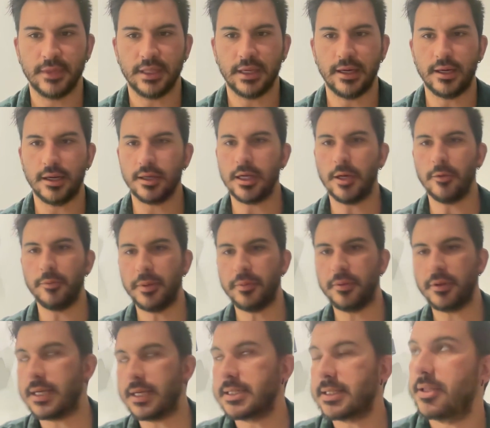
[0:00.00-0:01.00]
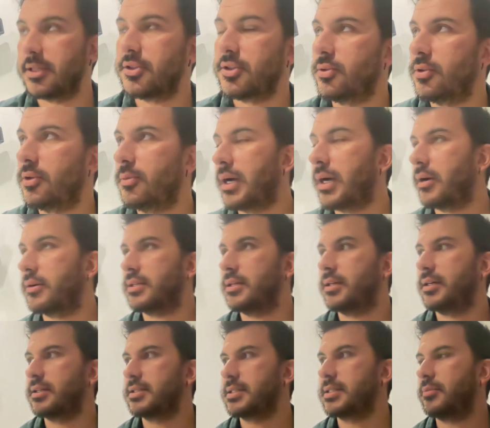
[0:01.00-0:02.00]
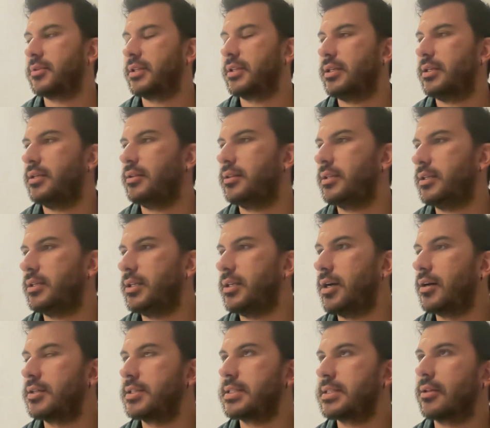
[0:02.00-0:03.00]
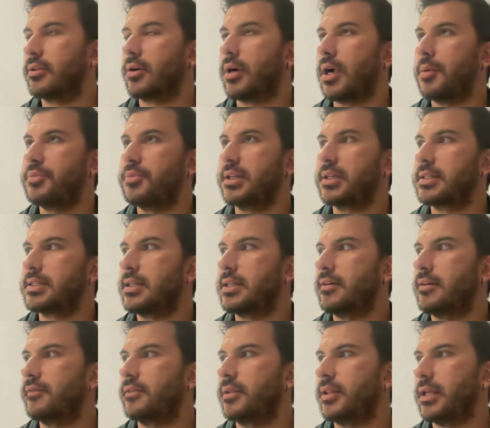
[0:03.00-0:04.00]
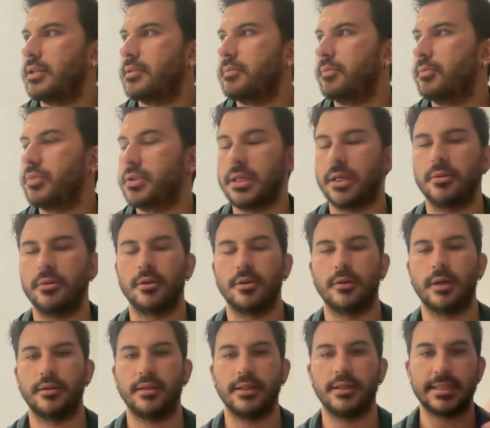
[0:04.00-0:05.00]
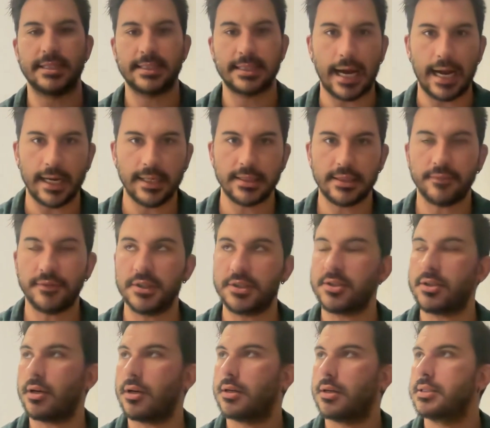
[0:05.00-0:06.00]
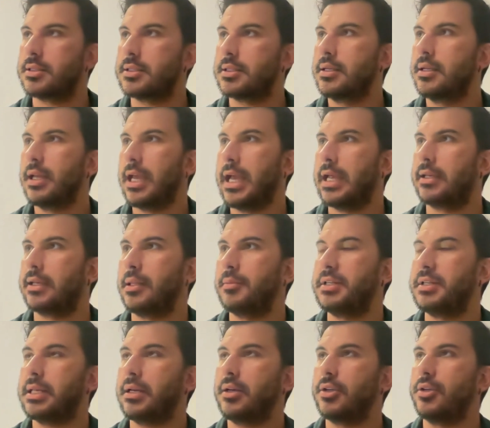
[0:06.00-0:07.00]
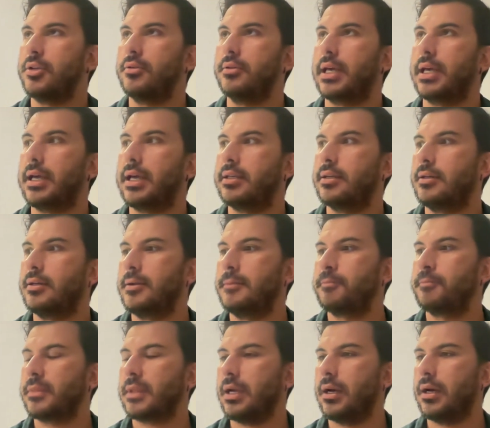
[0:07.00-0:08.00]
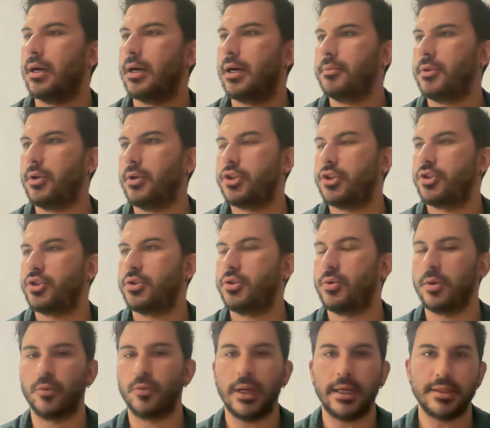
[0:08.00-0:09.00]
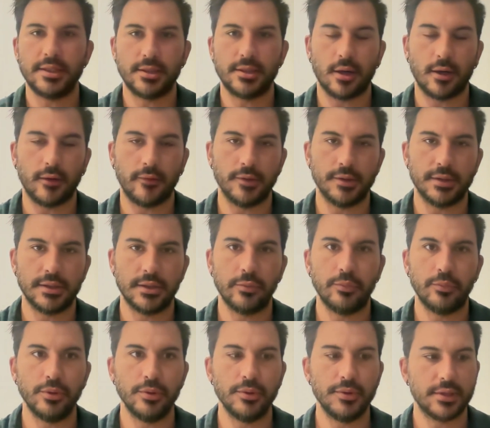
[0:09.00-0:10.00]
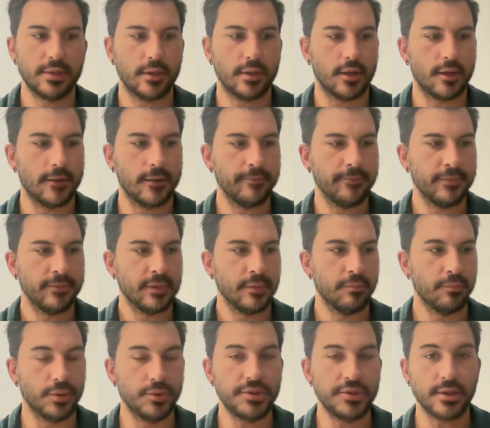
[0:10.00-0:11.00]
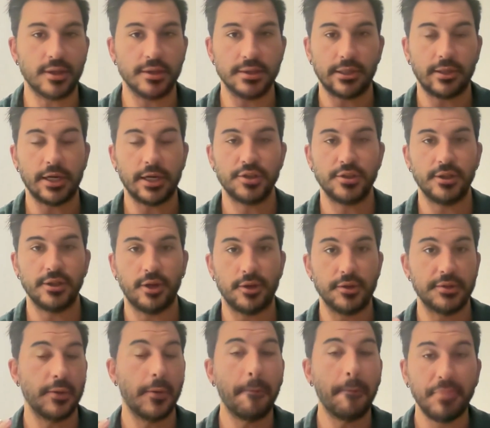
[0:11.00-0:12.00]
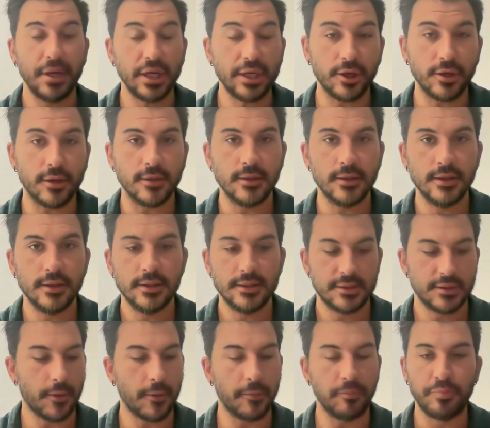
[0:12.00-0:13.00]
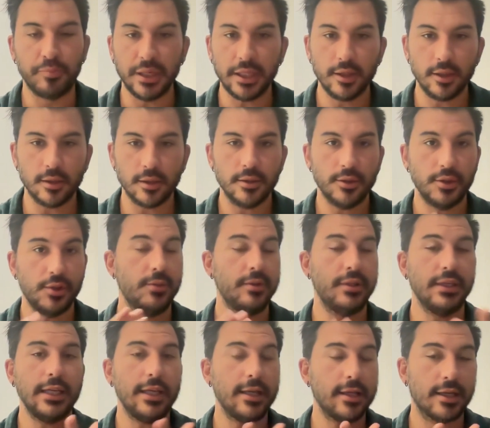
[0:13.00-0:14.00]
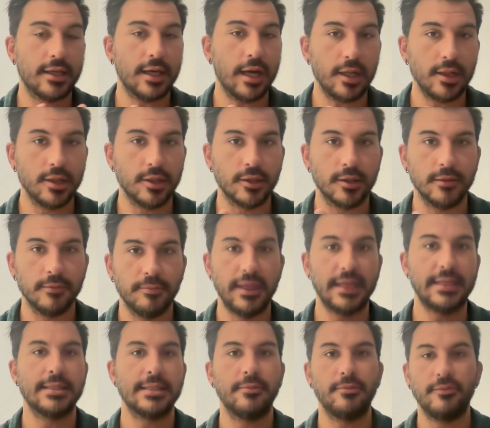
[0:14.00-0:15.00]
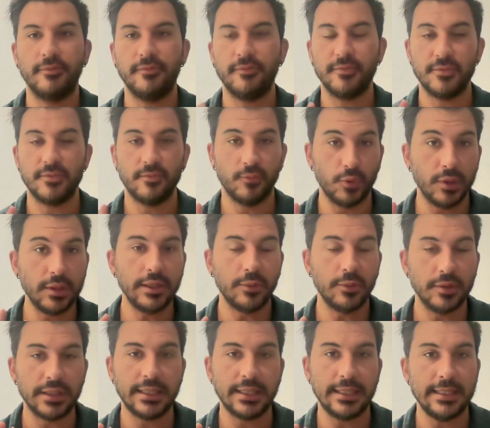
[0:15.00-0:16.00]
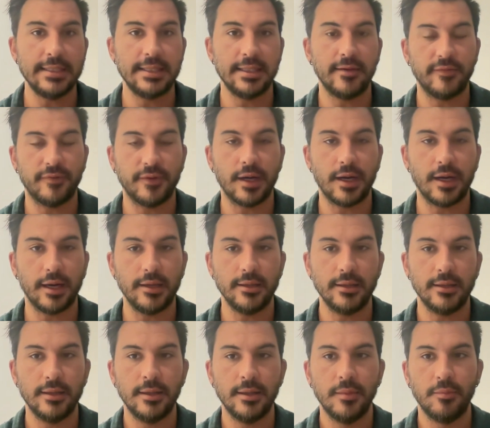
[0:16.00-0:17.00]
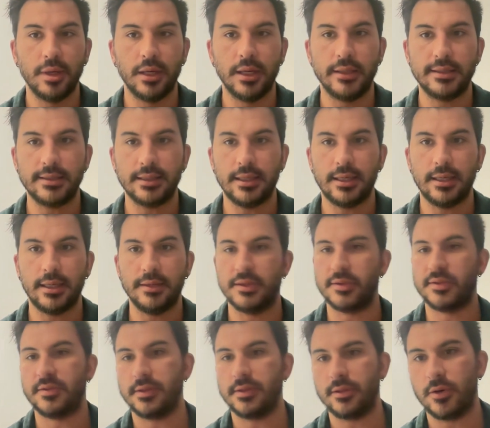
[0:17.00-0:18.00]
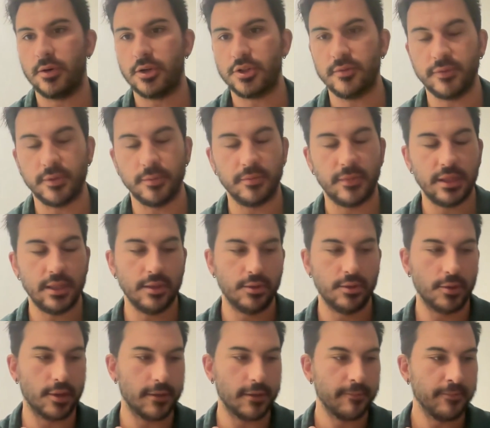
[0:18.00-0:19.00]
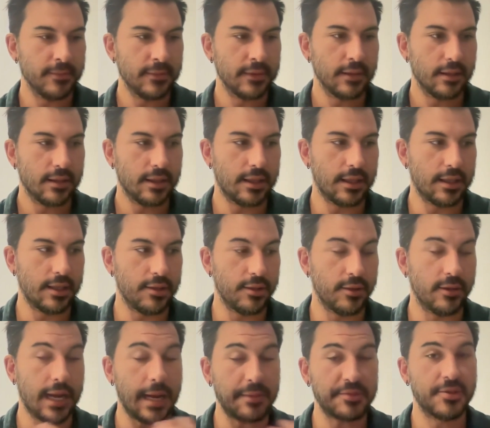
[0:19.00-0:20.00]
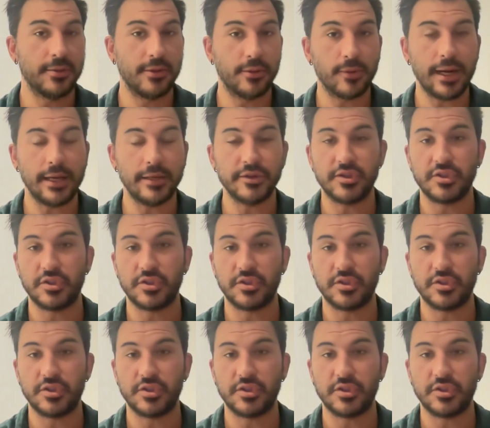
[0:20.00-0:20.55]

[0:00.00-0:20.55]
Uh, a couple people are asking too about uh, some of the the young stellar object stuff, like uh, particularly around the size of the stars. And let me tell you that um, you know I showed you a red star versus a blue star. Blue stars are actually also bigger. So bigger, unique color makes them really, really easy to find. But uh, this is a question from Theodore. Uh, you're absolutely right.